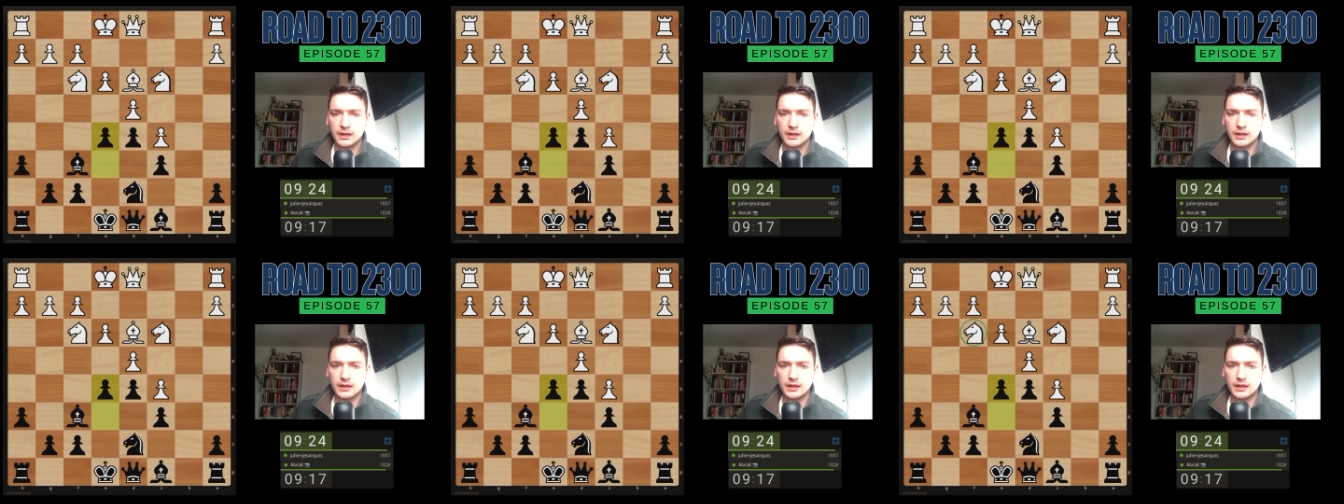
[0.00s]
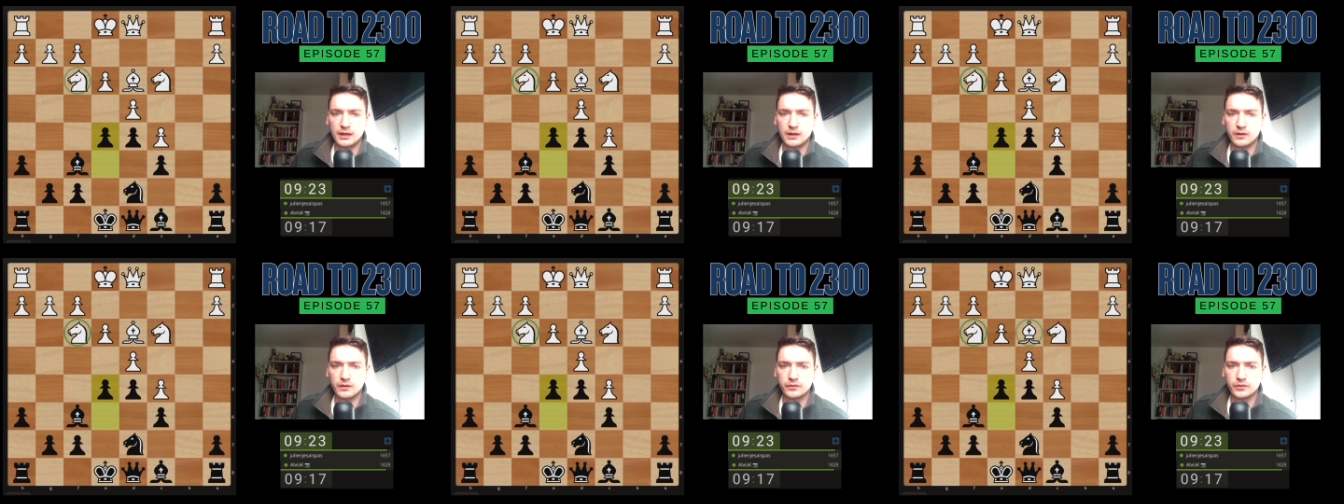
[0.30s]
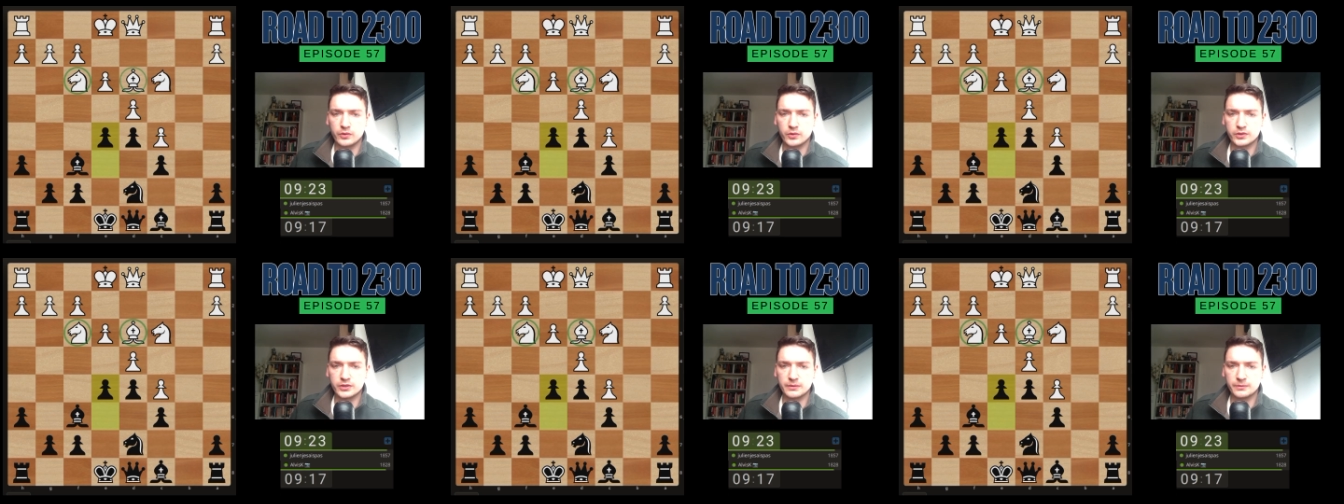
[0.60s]
And of
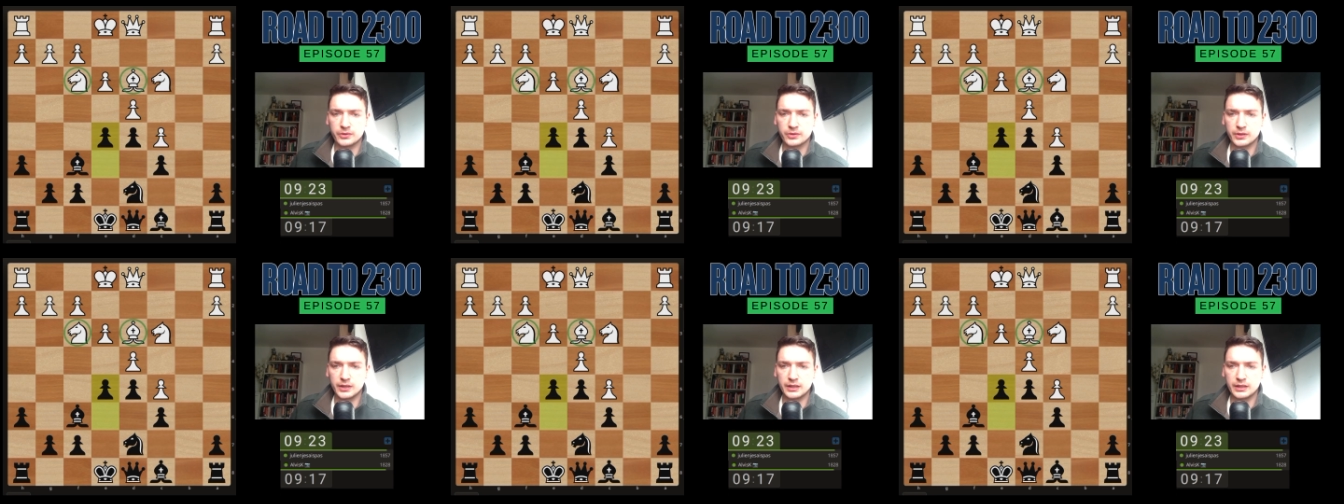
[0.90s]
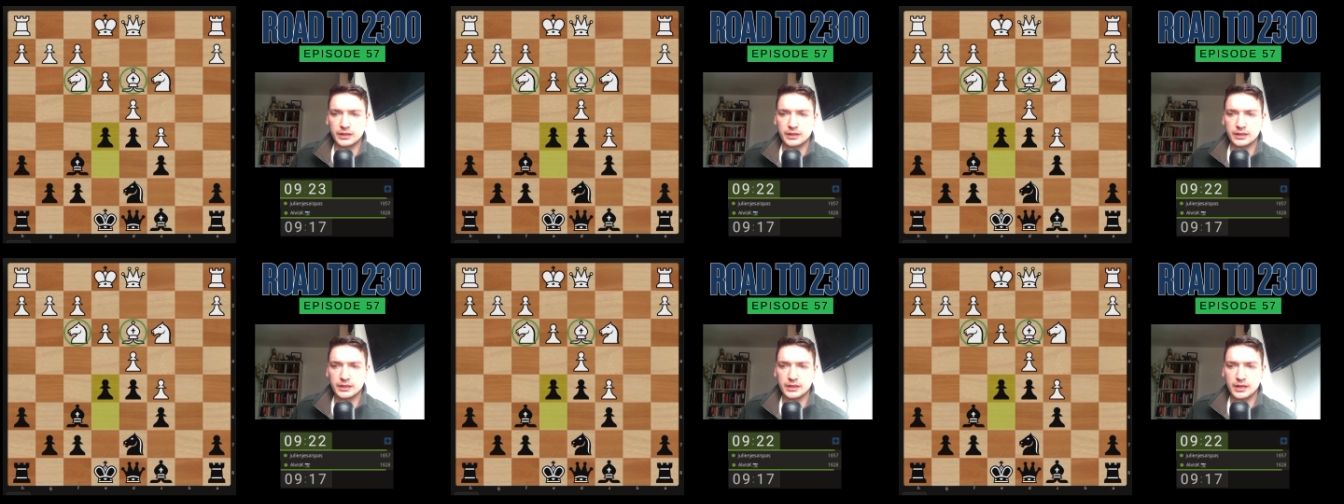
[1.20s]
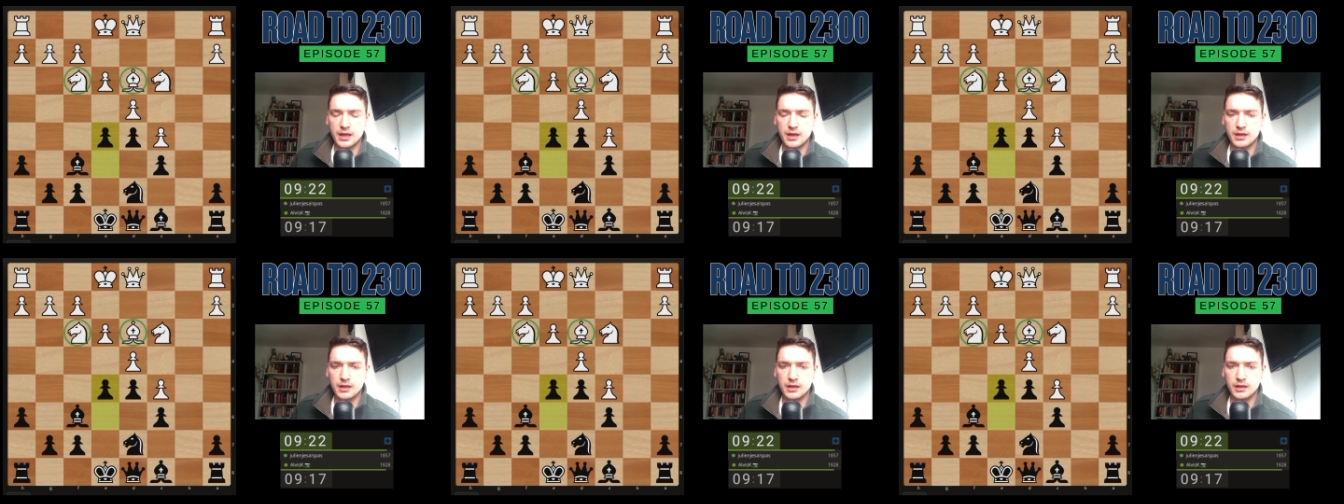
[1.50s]
course I'm threatening
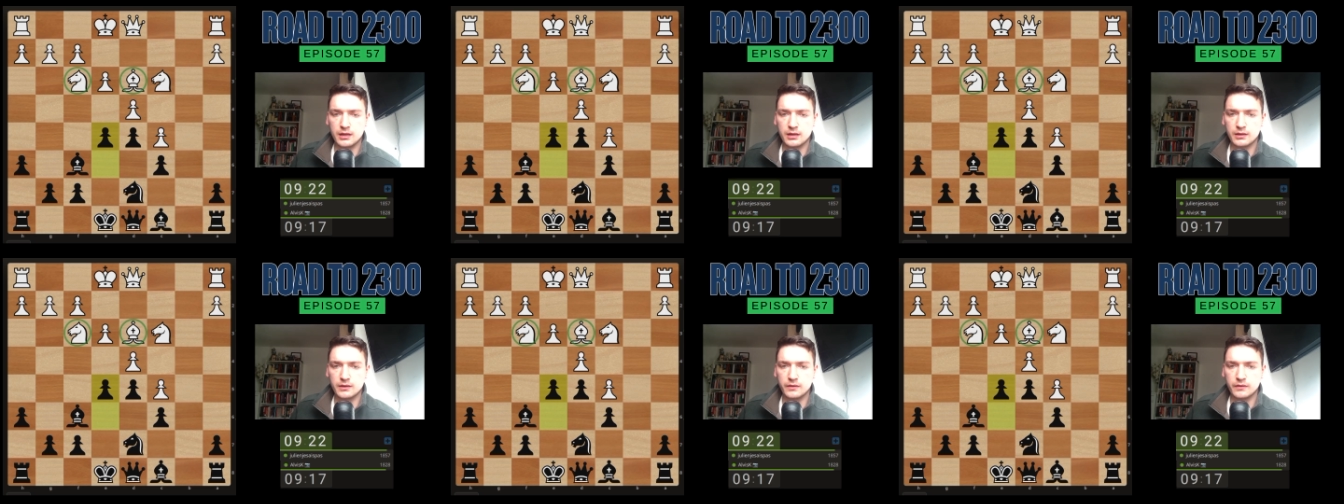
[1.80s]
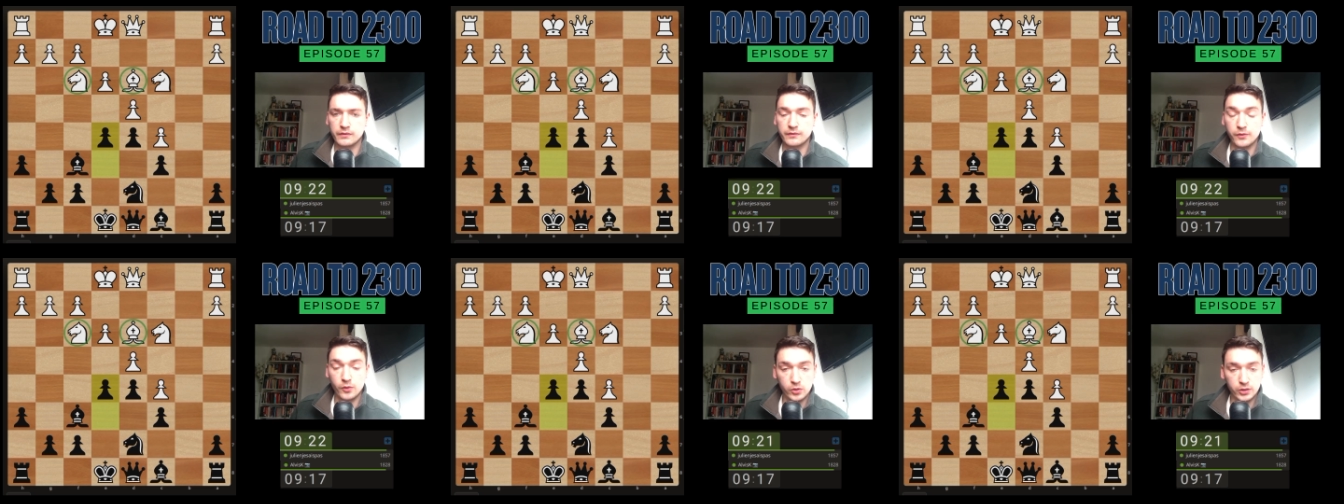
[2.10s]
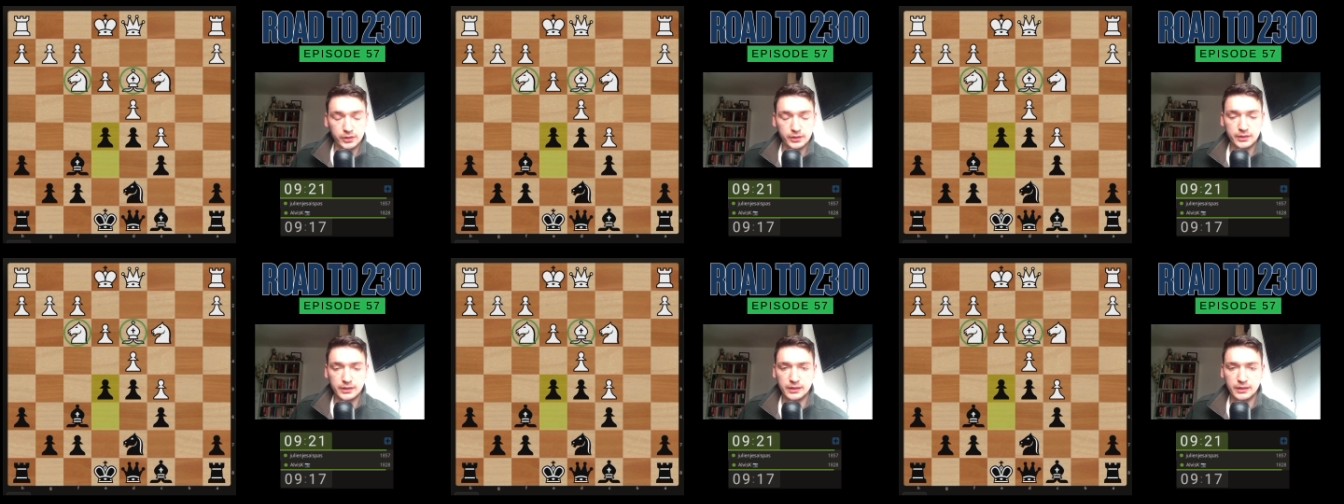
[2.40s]
a
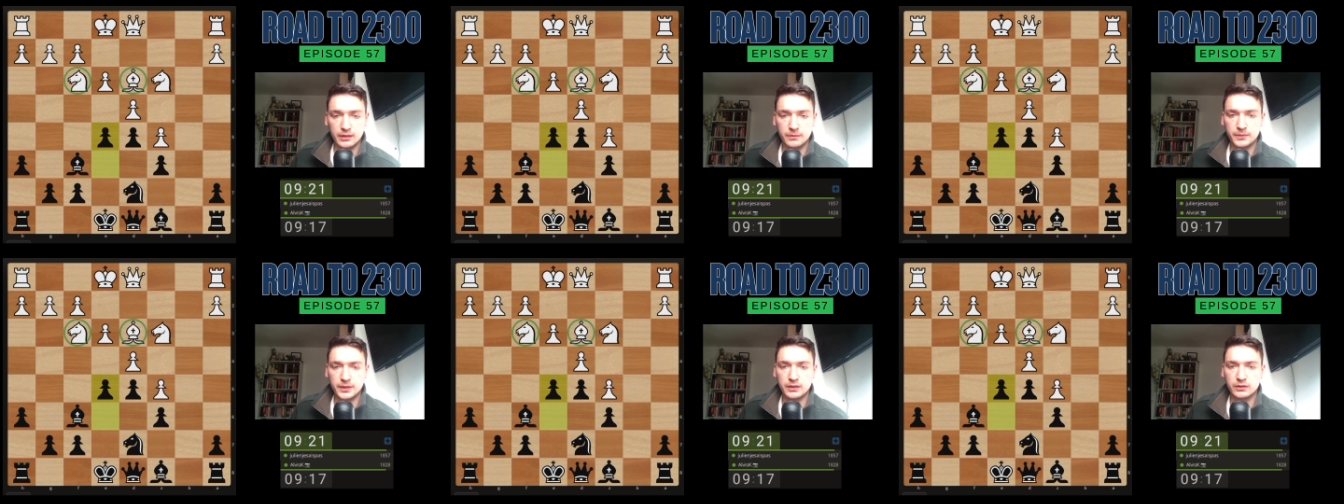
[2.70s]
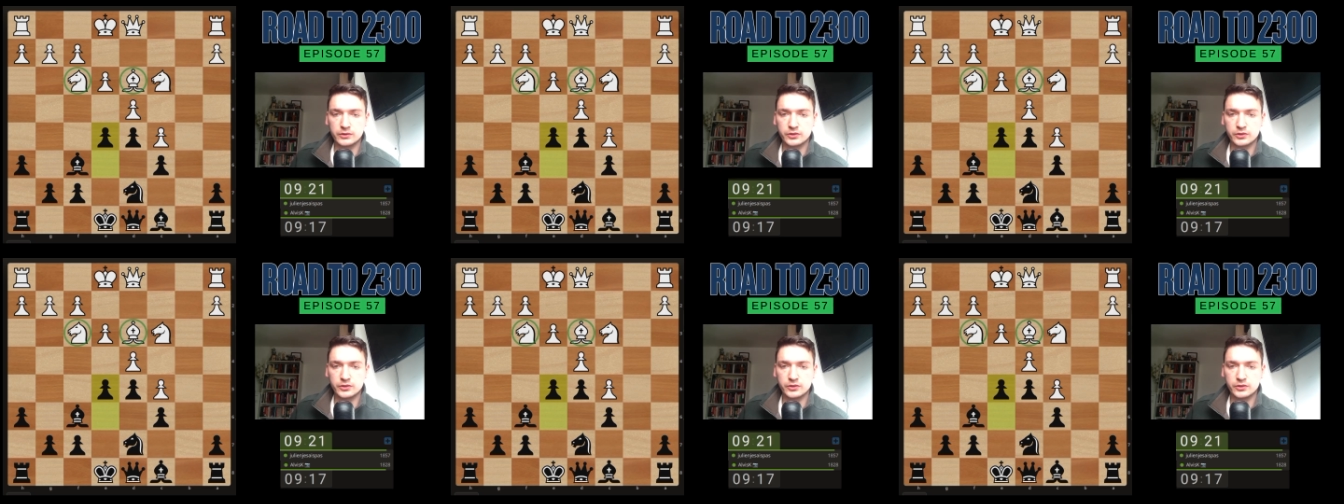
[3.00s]
fork in the middle,